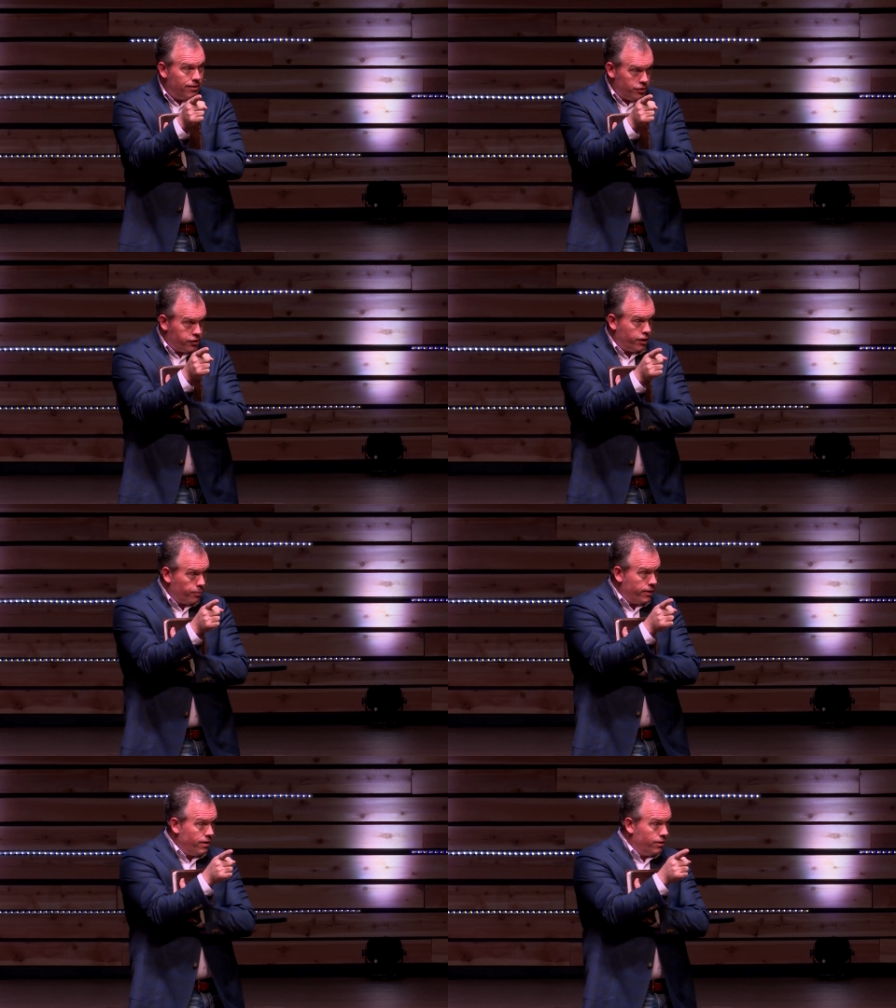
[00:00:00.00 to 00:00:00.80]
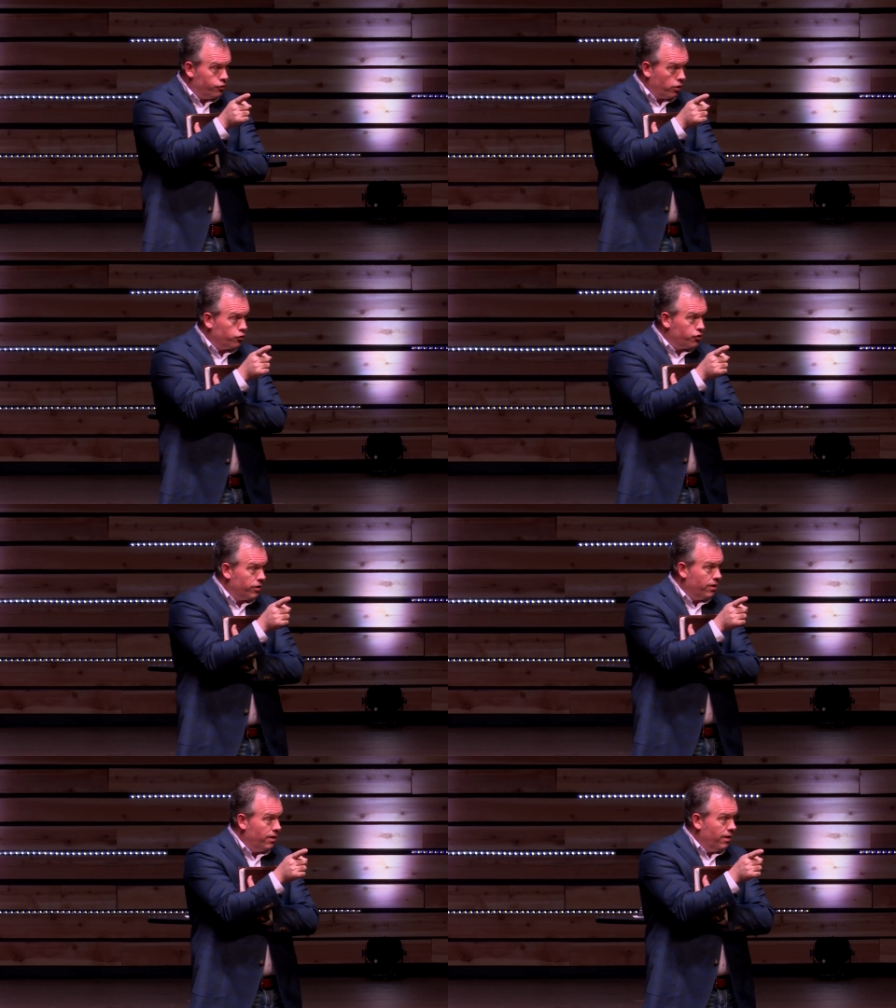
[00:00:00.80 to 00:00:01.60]
Did you hear me, church?
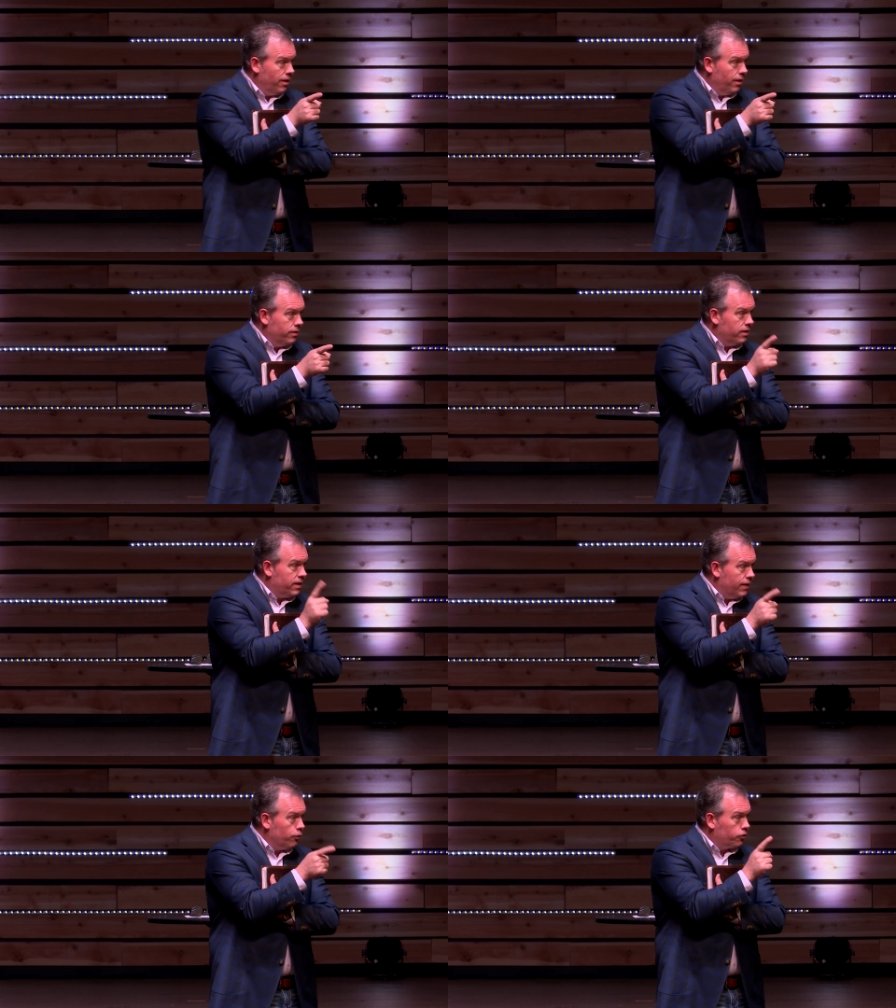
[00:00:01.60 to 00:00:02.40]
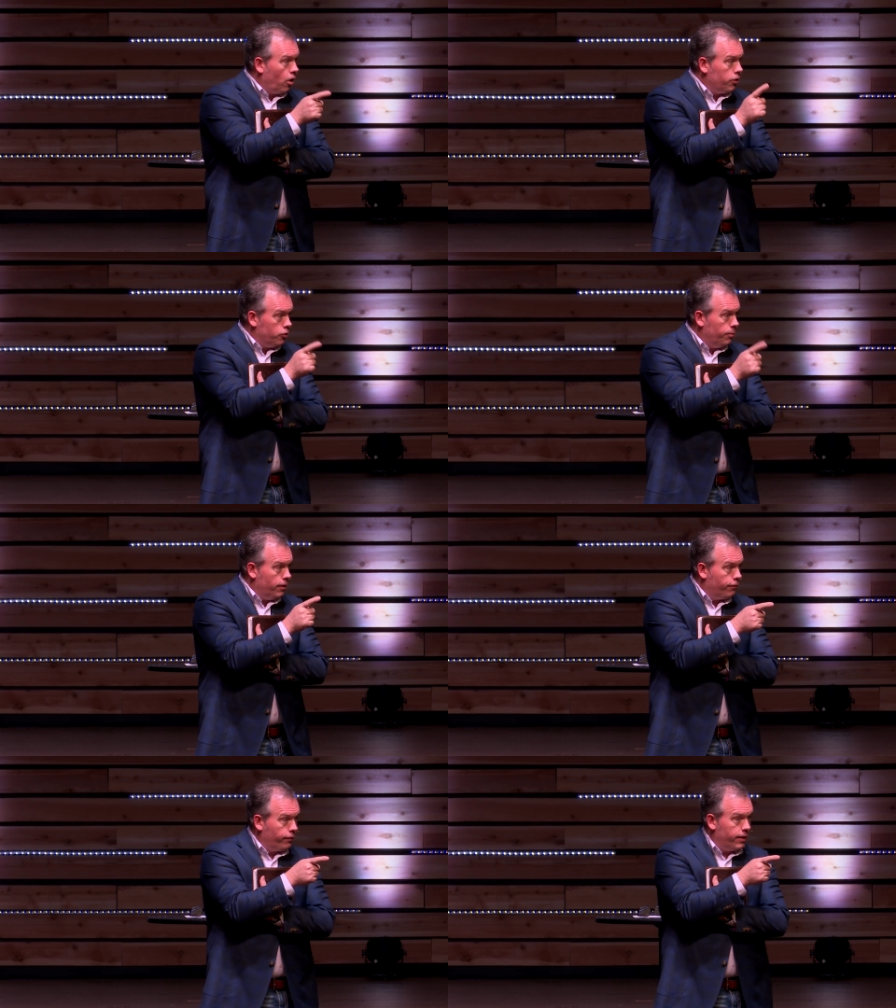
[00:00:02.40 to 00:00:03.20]
The devil taught you to
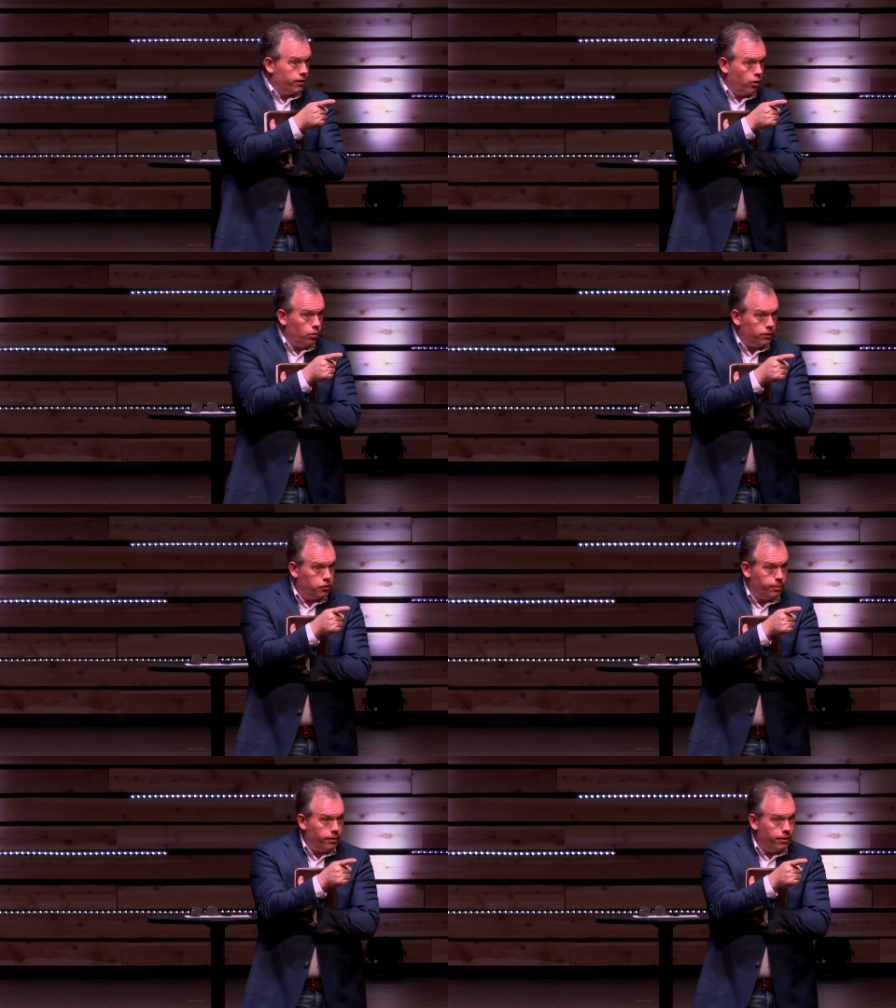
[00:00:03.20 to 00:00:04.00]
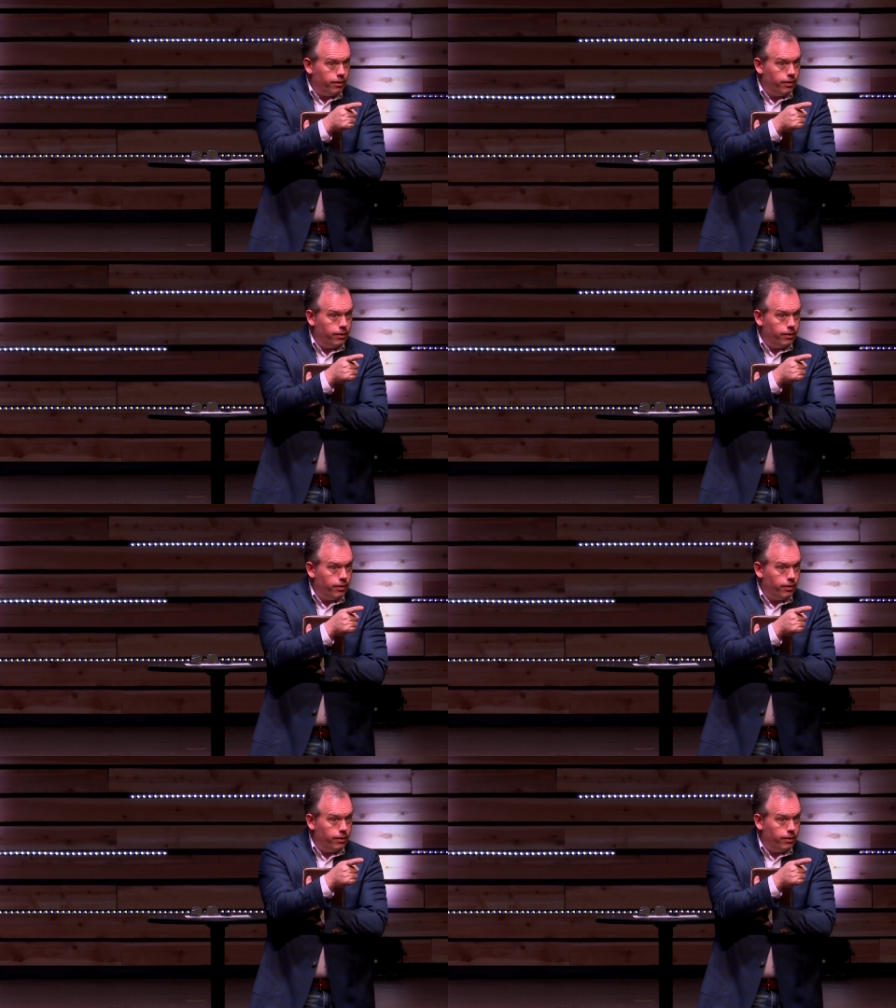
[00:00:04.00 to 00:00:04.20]
be afraid of the Holy Spirit.